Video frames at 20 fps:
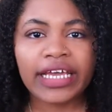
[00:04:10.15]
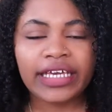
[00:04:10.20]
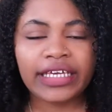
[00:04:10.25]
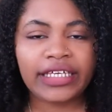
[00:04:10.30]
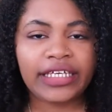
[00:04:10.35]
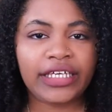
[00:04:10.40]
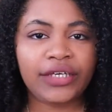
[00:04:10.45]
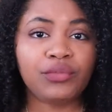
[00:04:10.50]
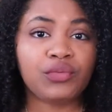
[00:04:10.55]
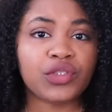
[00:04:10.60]

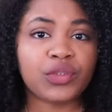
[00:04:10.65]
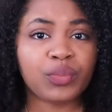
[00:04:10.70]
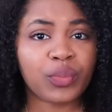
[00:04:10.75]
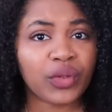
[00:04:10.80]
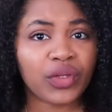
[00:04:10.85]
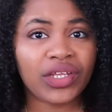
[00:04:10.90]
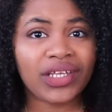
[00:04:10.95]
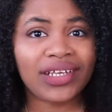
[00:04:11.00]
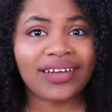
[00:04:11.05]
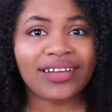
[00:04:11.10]
he was
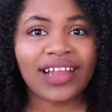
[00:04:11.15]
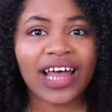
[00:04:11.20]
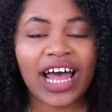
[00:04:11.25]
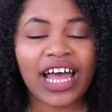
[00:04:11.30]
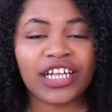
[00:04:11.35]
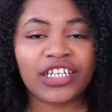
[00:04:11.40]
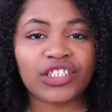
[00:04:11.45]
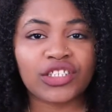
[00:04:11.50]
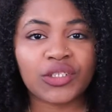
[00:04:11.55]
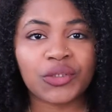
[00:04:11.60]
bullied a
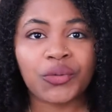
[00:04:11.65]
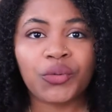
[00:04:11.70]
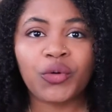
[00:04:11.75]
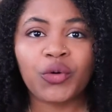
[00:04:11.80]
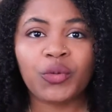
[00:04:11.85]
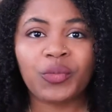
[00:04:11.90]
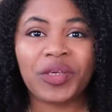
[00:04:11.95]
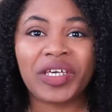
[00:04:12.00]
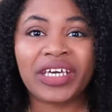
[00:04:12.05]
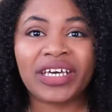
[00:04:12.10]
lot in
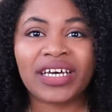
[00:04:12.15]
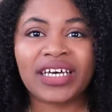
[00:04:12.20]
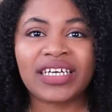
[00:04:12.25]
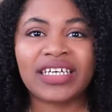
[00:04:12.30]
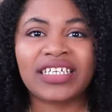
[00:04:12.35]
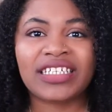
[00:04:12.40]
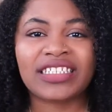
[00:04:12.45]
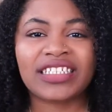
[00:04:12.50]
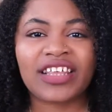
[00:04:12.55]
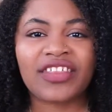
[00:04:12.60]
school
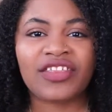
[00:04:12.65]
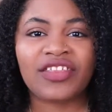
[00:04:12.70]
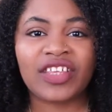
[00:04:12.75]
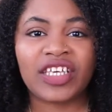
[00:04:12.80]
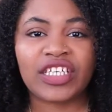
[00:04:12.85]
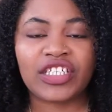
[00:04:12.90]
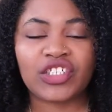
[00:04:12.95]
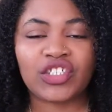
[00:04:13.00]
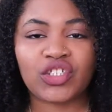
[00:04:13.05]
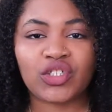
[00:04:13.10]
because
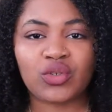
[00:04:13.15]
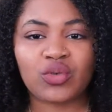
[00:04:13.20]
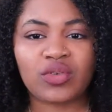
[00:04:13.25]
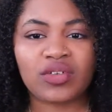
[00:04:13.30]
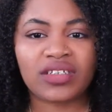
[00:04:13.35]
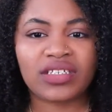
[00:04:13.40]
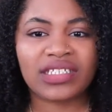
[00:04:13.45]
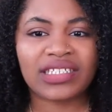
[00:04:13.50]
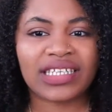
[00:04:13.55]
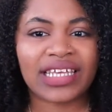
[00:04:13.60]
the
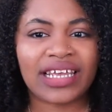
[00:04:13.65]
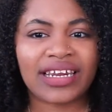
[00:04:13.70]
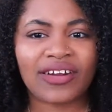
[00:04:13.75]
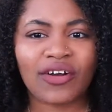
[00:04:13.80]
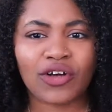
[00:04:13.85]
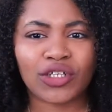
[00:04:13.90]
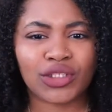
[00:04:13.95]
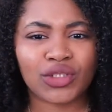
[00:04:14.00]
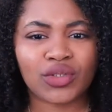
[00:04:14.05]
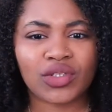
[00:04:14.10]
students and
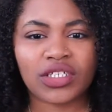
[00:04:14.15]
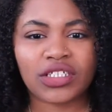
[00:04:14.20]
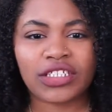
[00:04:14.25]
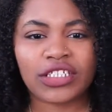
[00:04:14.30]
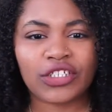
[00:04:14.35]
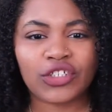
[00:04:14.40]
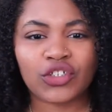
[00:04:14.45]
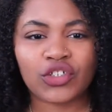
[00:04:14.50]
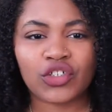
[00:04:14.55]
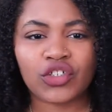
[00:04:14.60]
also the
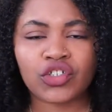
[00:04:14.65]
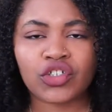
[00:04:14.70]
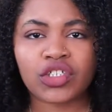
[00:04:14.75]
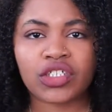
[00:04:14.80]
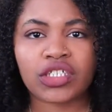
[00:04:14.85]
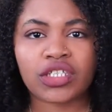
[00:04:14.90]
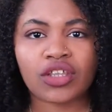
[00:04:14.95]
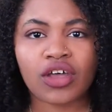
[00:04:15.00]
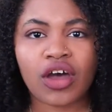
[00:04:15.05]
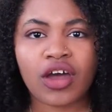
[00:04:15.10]
teachers
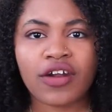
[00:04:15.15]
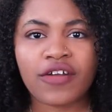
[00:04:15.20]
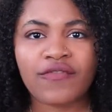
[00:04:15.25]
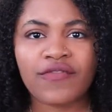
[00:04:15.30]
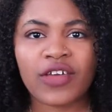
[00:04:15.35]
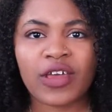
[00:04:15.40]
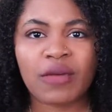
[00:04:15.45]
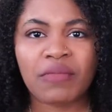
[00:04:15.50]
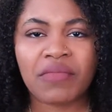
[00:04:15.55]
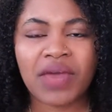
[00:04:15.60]
just thought of
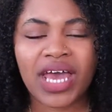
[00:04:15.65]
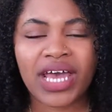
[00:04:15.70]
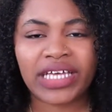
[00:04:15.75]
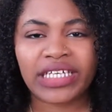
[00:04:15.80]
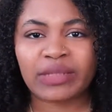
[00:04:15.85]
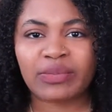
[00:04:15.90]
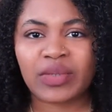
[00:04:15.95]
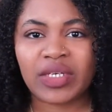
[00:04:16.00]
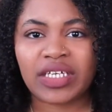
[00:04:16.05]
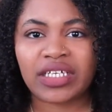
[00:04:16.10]
him
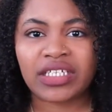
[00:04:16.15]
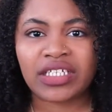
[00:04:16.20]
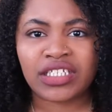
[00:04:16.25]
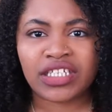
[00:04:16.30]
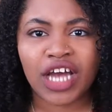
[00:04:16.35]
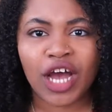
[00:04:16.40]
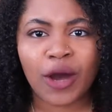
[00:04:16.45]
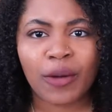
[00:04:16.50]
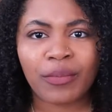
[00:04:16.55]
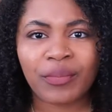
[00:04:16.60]
as being
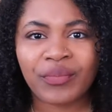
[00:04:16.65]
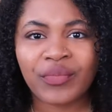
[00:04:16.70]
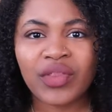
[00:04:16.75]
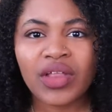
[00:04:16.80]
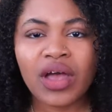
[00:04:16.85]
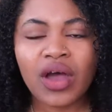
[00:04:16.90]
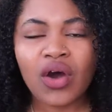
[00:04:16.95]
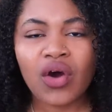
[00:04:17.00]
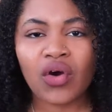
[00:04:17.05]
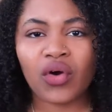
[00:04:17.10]
dumb
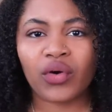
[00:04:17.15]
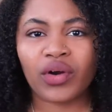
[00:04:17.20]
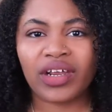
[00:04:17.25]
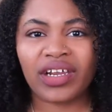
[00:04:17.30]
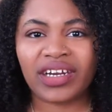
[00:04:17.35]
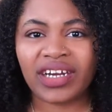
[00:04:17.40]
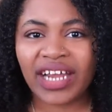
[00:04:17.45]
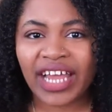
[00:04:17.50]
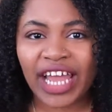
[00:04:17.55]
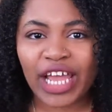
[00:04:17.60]
or
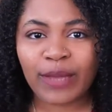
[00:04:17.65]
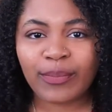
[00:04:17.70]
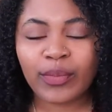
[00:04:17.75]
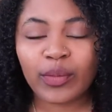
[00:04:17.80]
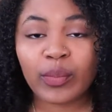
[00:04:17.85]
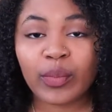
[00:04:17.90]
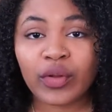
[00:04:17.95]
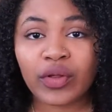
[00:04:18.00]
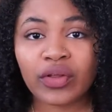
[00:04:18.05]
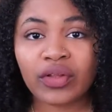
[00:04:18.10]

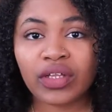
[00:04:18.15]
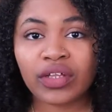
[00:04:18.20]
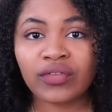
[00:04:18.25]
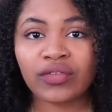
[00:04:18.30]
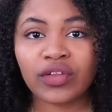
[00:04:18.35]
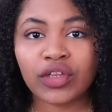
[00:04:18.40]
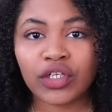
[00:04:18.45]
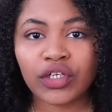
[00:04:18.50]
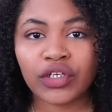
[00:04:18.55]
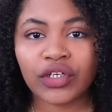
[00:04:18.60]
incapable of
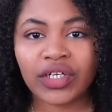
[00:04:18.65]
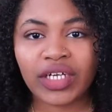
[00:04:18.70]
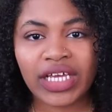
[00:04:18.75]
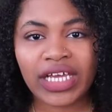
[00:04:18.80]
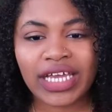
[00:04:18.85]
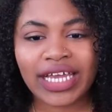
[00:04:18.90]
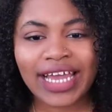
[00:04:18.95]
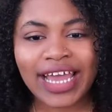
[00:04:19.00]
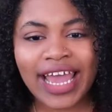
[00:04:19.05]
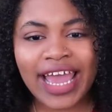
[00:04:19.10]

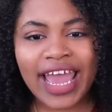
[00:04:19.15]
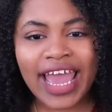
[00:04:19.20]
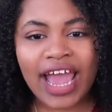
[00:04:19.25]
learning